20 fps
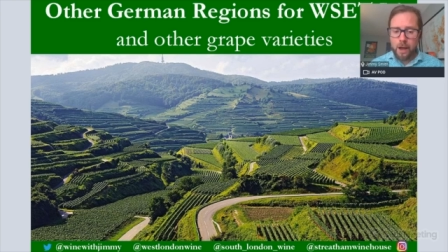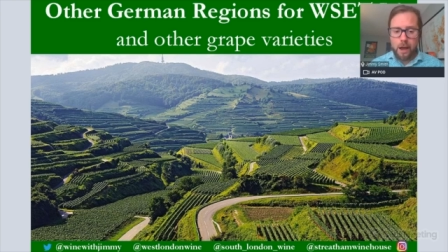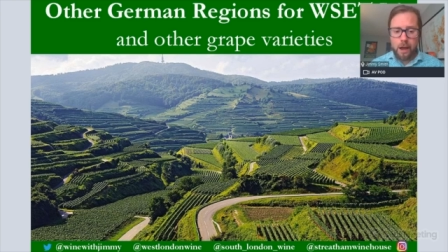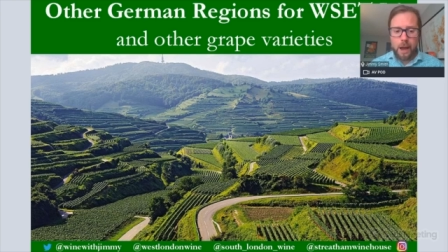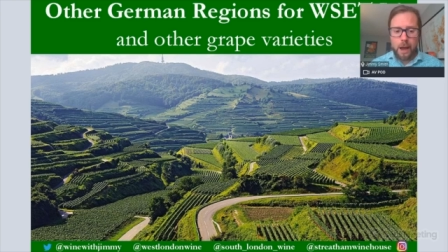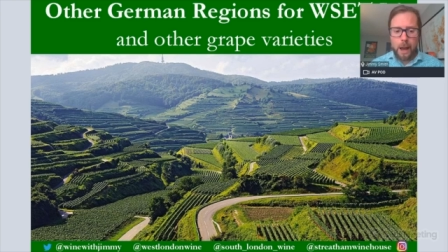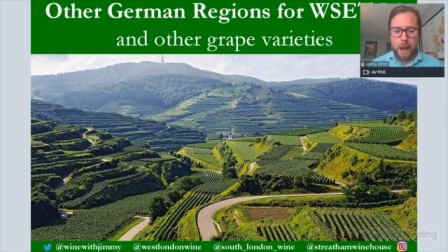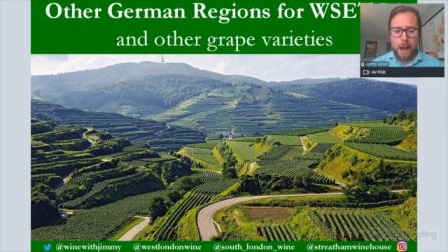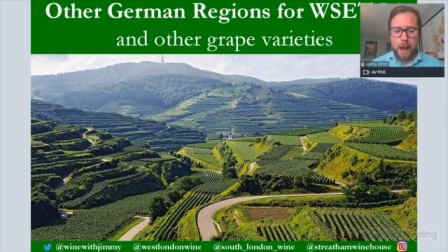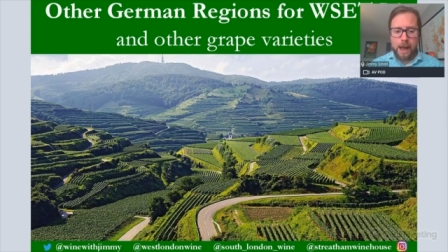
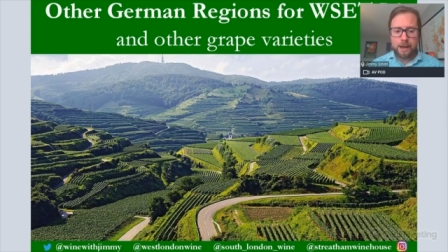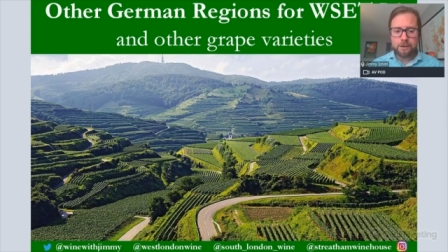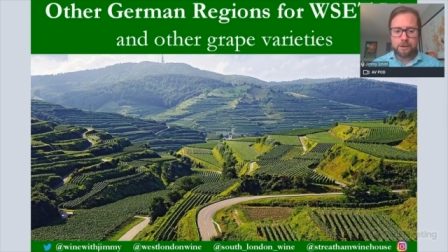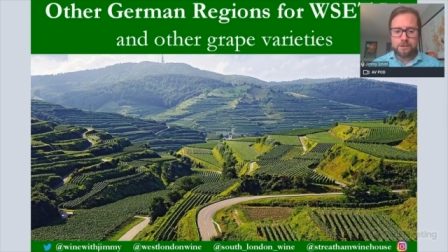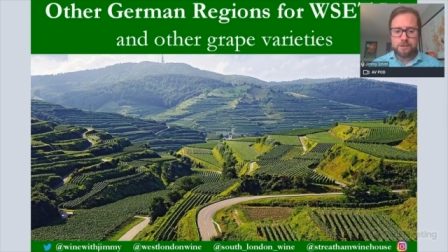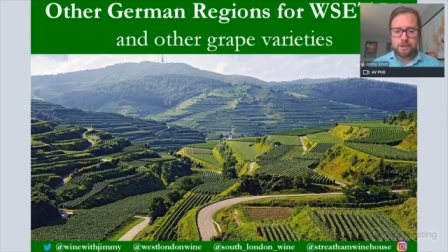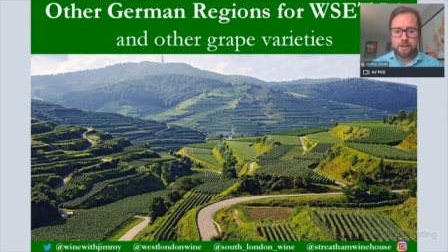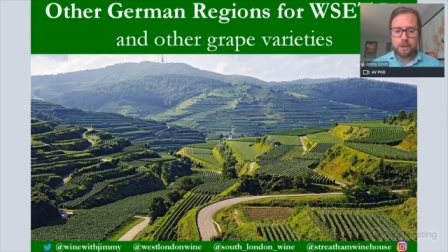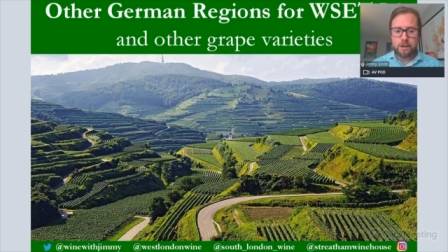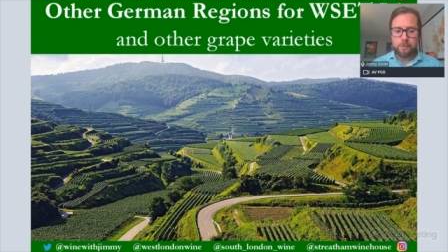
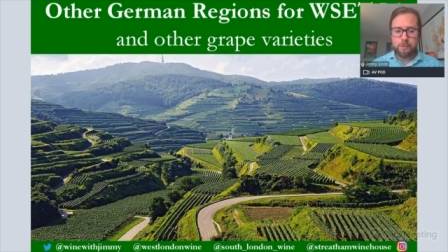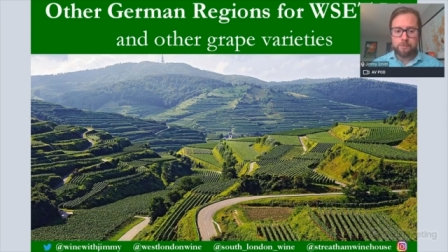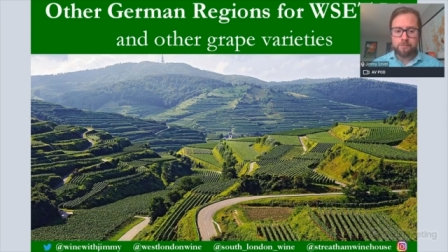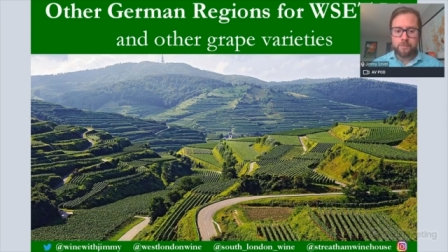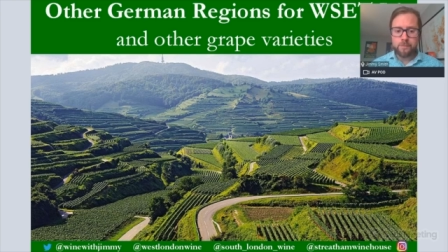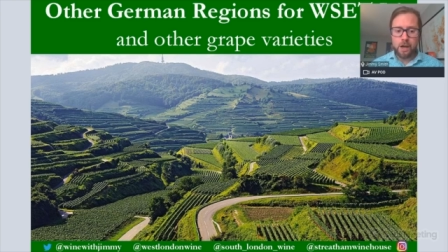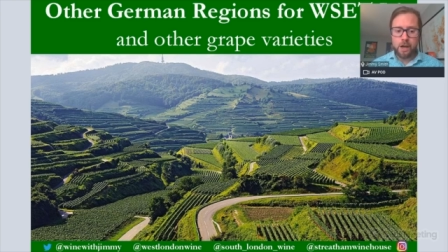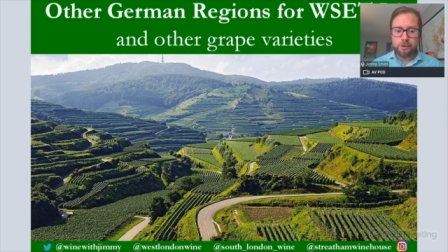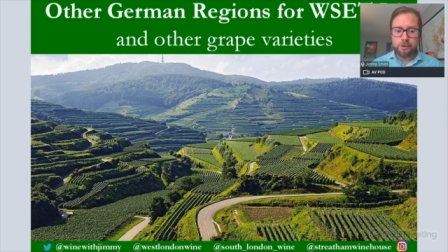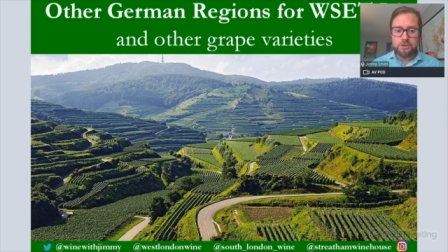and
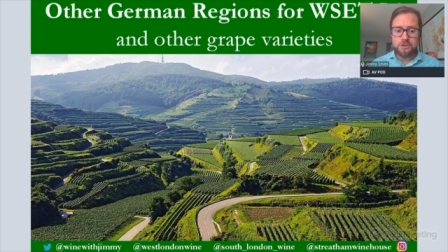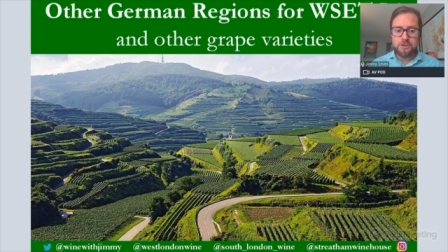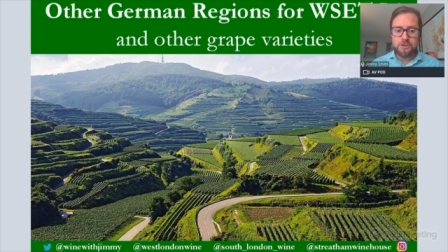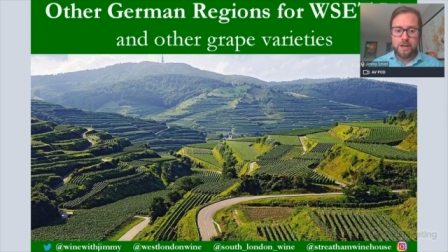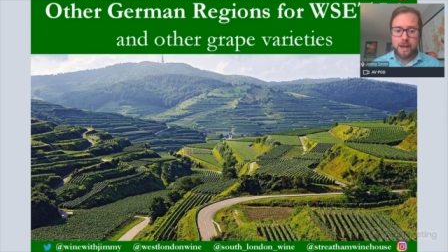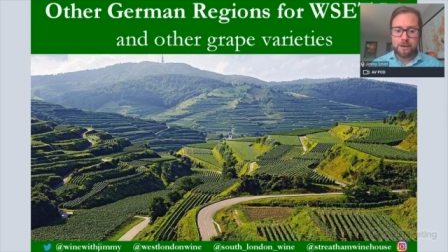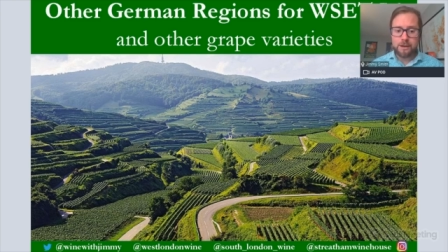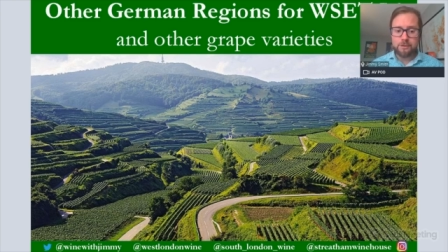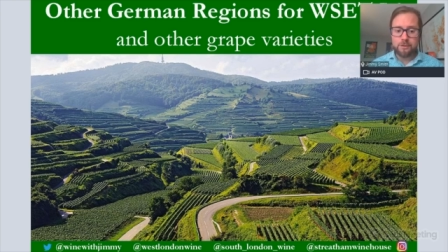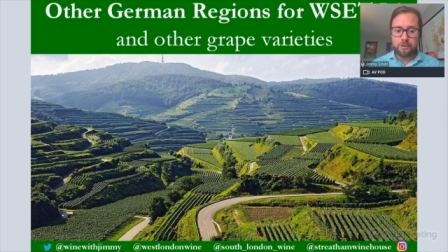
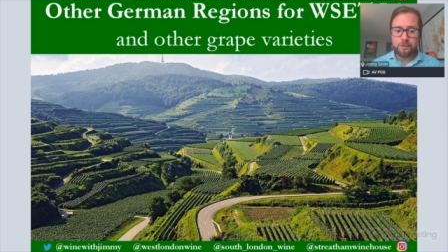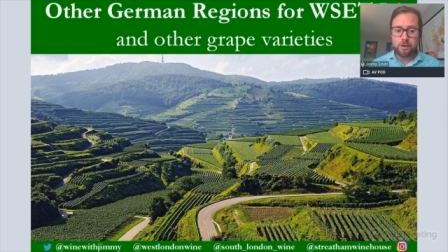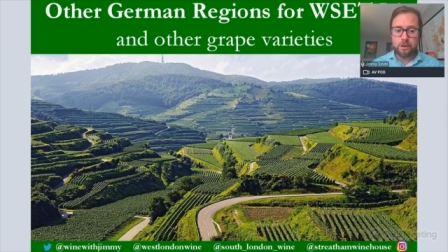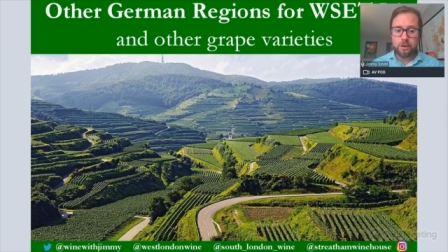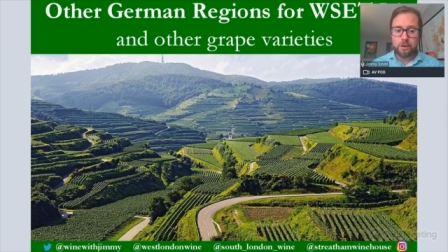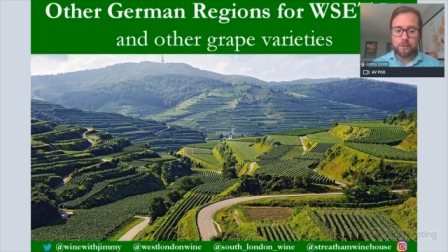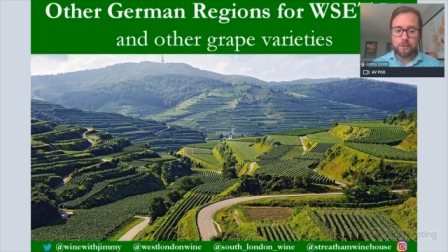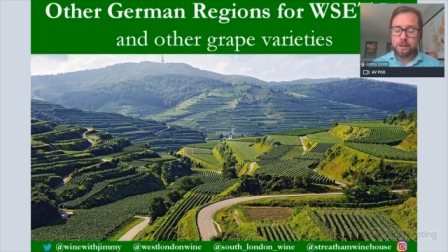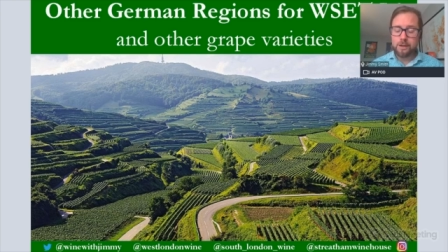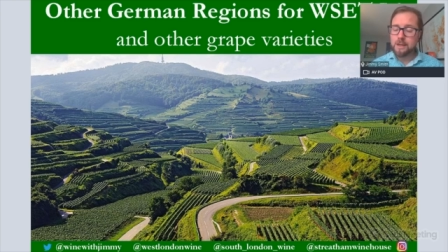understand
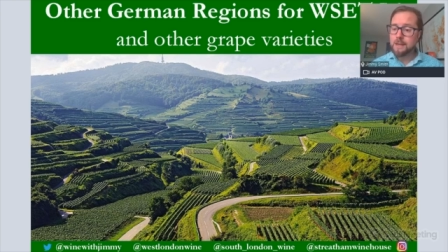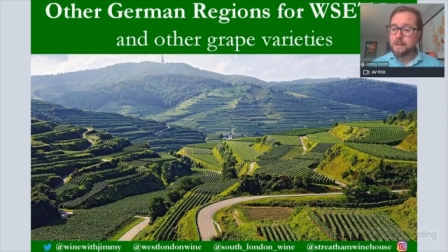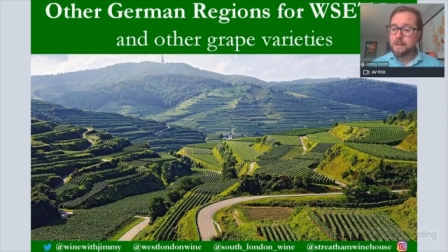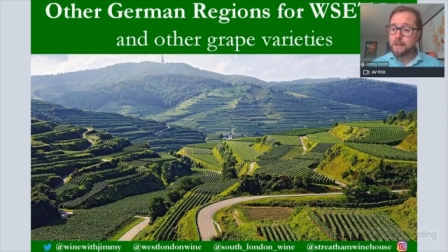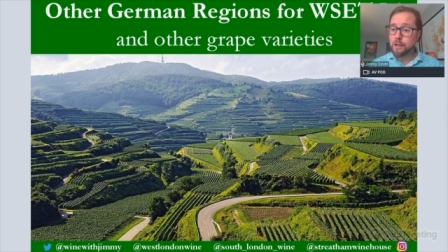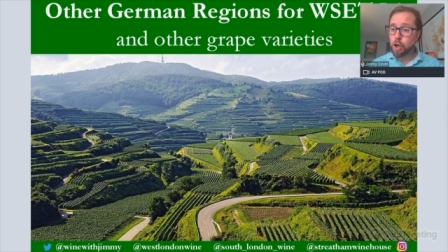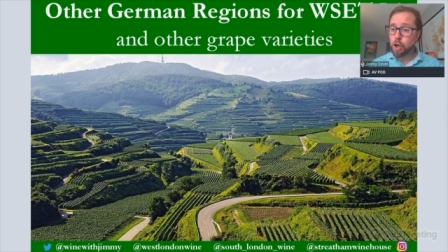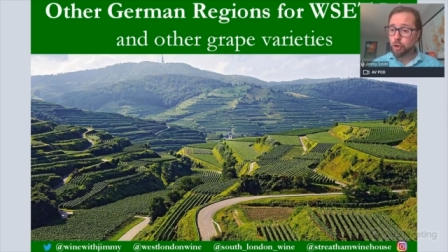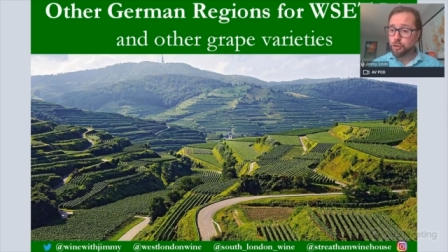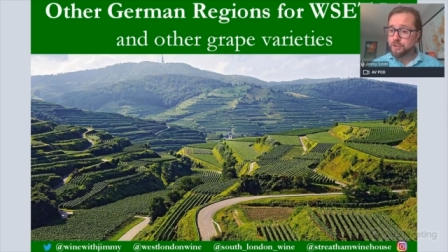the key
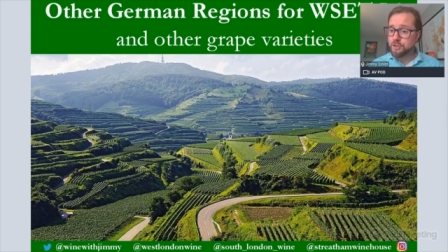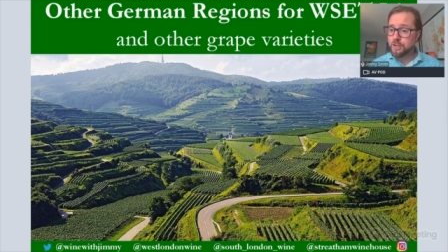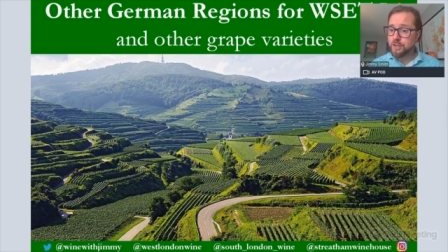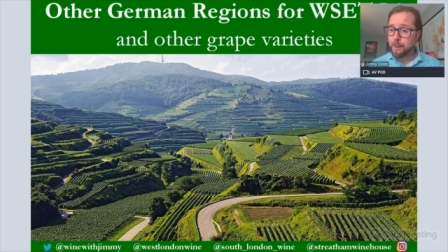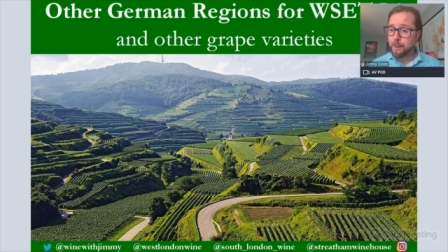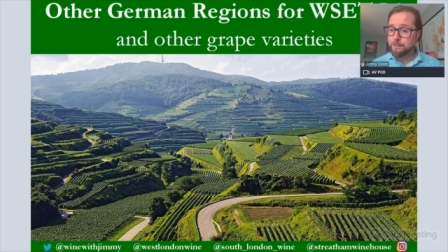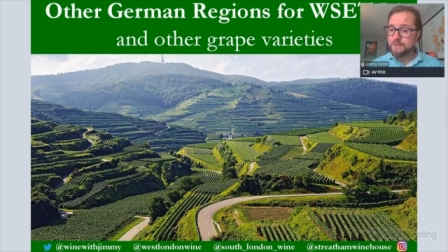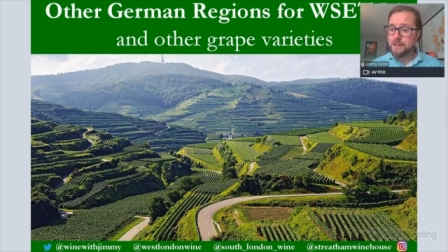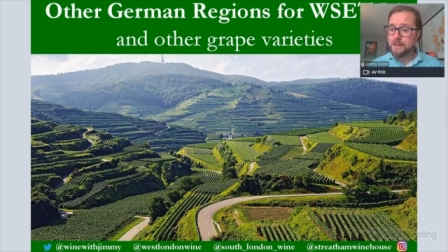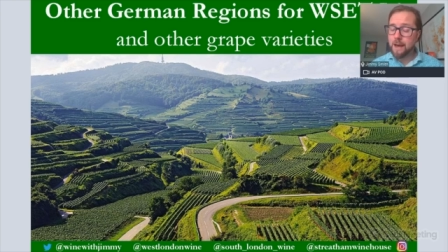
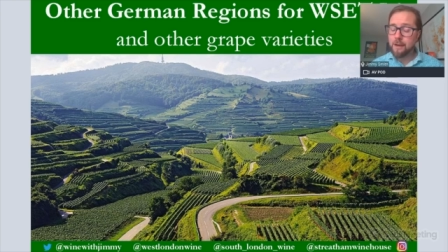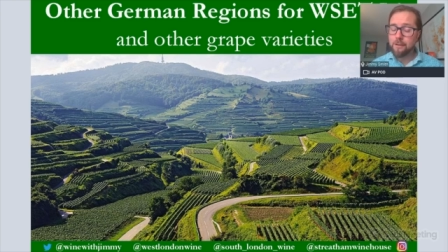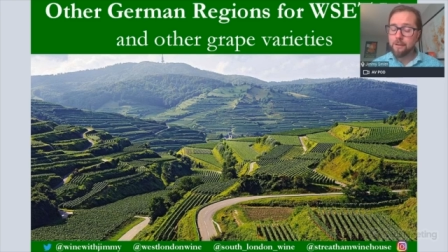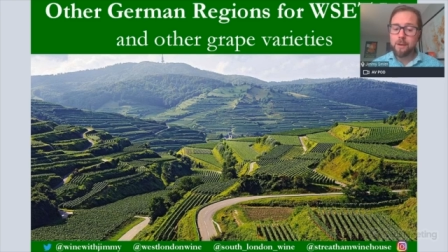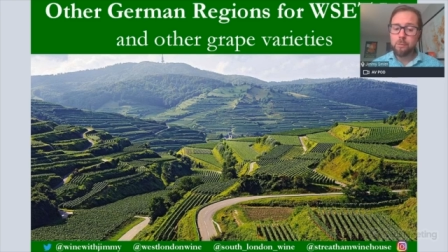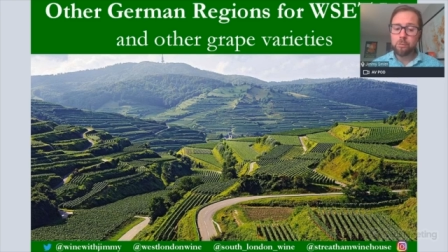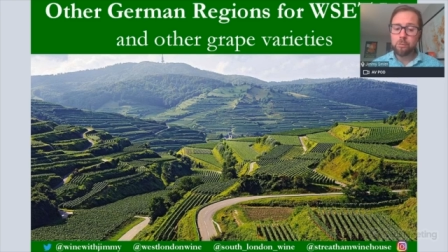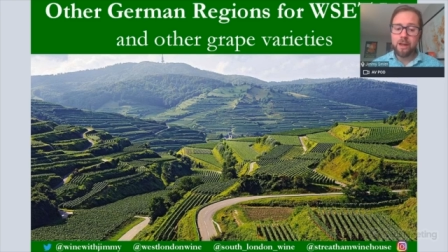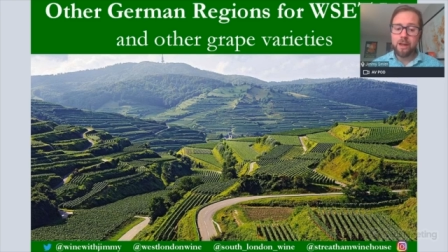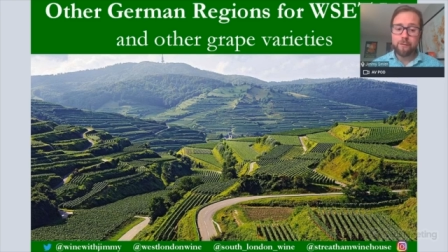concepts. And
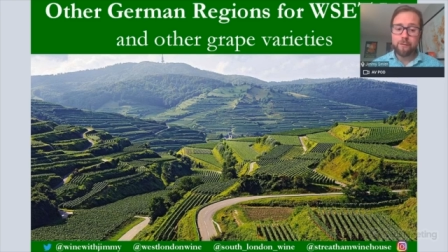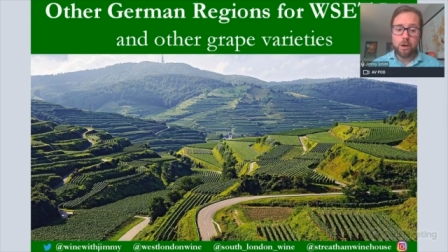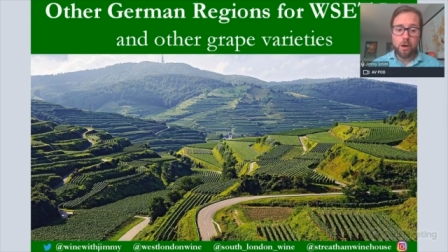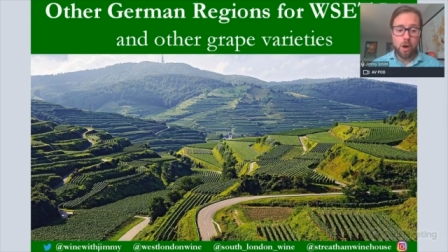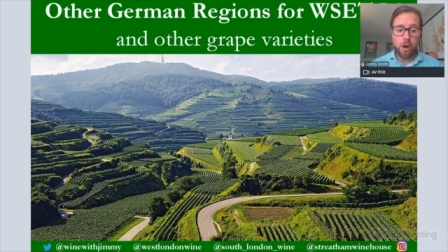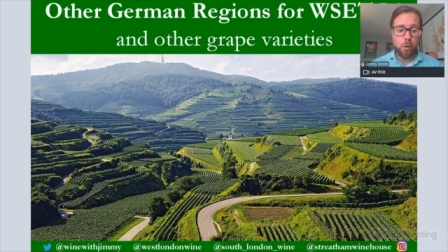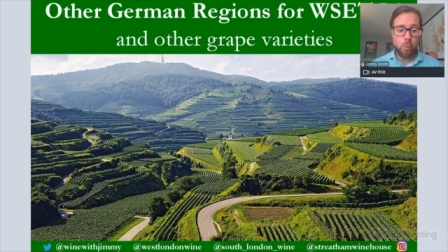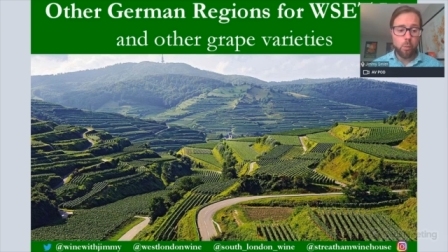then we'll have a